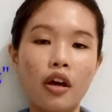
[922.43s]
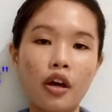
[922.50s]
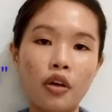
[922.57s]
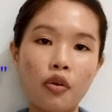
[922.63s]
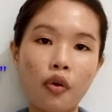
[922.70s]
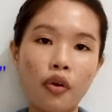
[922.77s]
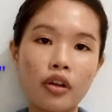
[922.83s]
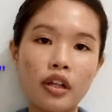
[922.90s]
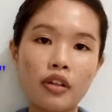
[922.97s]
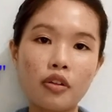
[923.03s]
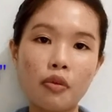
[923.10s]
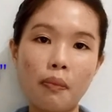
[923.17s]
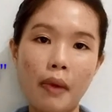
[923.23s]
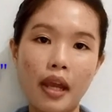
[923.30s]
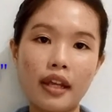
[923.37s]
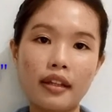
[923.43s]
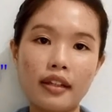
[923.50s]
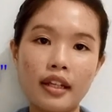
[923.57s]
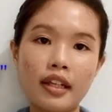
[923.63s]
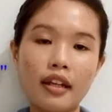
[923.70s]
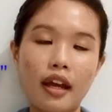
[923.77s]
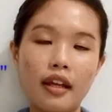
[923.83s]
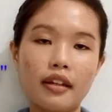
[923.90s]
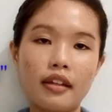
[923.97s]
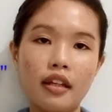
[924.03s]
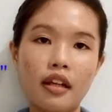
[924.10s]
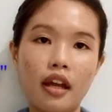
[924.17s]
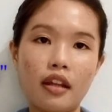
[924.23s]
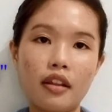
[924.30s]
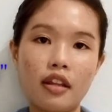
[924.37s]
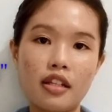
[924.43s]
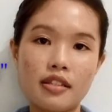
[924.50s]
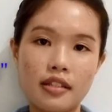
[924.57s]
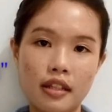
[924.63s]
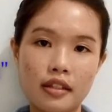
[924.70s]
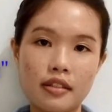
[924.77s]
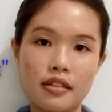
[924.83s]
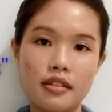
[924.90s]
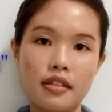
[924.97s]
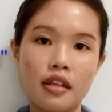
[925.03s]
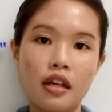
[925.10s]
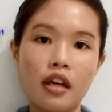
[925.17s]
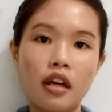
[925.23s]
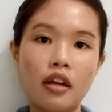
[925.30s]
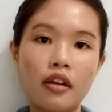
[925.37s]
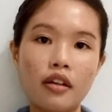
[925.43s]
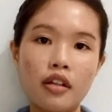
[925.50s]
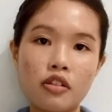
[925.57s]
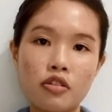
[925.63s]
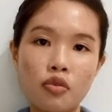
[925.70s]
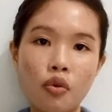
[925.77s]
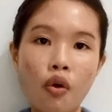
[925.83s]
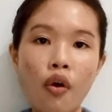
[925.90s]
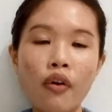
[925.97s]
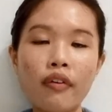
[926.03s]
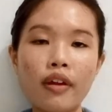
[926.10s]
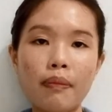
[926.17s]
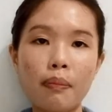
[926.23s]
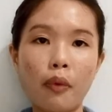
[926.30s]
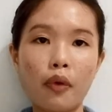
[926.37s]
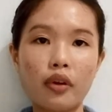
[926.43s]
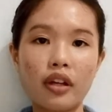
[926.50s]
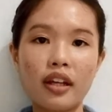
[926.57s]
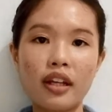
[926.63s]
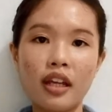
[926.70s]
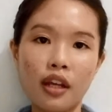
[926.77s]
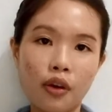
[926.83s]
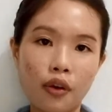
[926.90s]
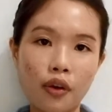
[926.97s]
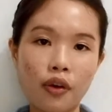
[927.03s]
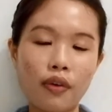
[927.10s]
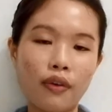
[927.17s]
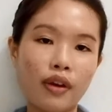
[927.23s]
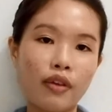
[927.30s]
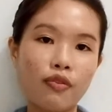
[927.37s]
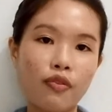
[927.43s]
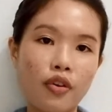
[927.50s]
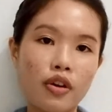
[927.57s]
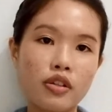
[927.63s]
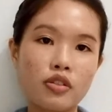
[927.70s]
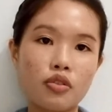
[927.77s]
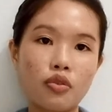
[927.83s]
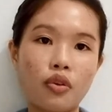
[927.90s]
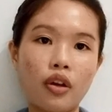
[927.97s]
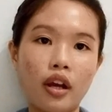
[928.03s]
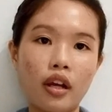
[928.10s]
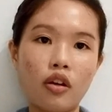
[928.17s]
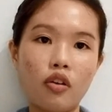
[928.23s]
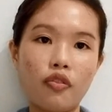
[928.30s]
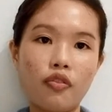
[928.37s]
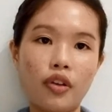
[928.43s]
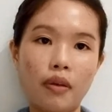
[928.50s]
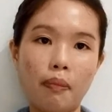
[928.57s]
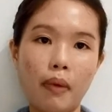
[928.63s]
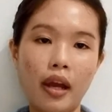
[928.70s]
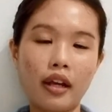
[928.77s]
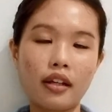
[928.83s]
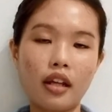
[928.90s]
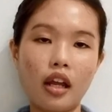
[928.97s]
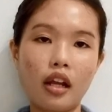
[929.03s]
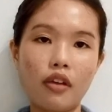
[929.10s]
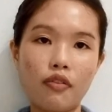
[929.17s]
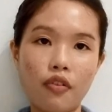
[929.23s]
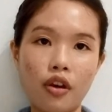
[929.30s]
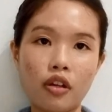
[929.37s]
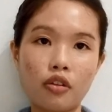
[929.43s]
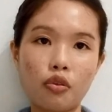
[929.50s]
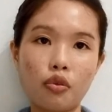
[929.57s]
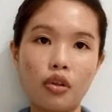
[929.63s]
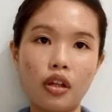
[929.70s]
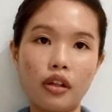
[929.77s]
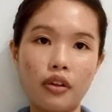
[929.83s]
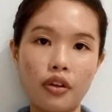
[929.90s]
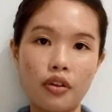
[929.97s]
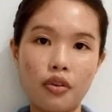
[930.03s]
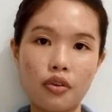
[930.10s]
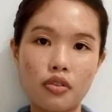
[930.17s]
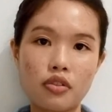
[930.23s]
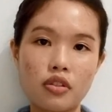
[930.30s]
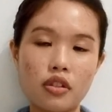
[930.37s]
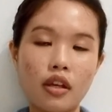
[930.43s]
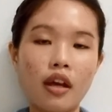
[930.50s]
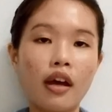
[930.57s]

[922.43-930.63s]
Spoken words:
According to Balley, 1996, the score reporting here refers to kind of feedback delivered to the learners.